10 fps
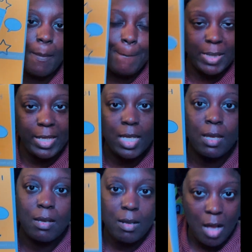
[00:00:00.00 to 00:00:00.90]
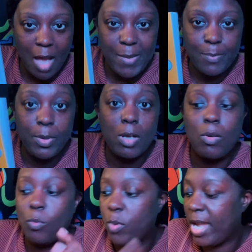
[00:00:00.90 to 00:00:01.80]
blank comic book
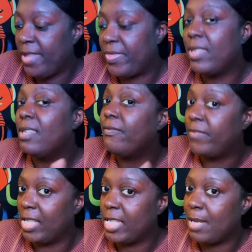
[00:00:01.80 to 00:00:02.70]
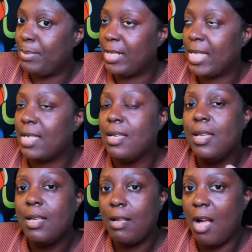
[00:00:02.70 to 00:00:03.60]
with fill in the blank
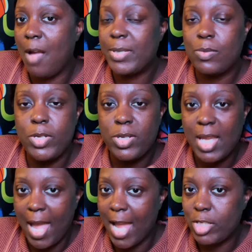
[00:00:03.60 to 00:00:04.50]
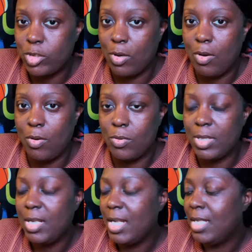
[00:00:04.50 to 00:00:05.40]
comics where you can add your
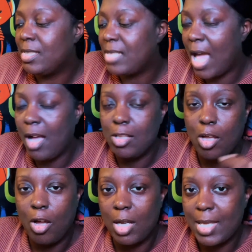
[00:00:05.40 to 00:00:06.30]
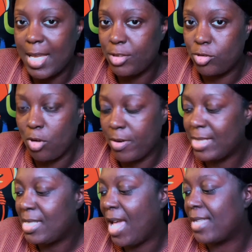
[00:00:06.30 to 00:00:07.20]
own dialogue and
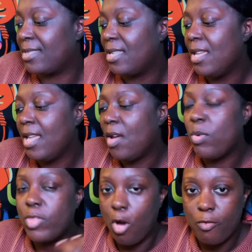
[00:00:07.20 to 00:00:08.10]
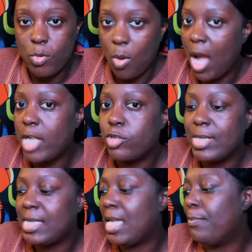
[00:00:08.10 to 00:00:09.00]
story text with over
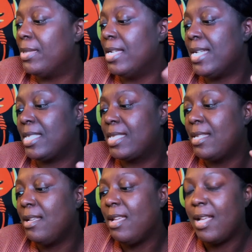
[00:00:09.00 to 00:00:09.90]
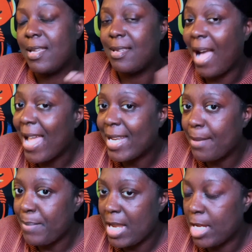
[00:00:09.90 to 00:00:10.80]
100 templates,
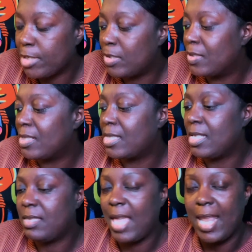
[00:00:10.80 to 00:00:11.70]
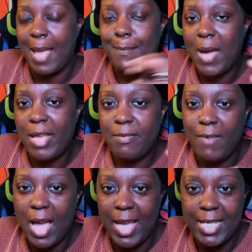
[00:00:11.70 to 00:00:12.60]
guided panels that I
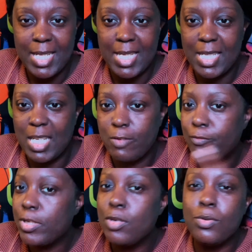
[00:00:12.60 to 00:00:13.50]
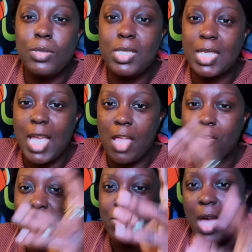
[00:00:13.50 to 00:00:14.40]
modified and infused
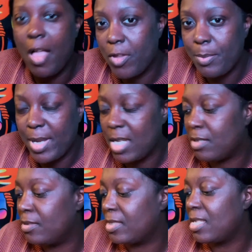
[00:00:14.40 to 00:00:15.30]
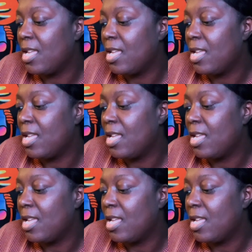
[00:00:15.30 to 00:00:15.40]
together with other panels,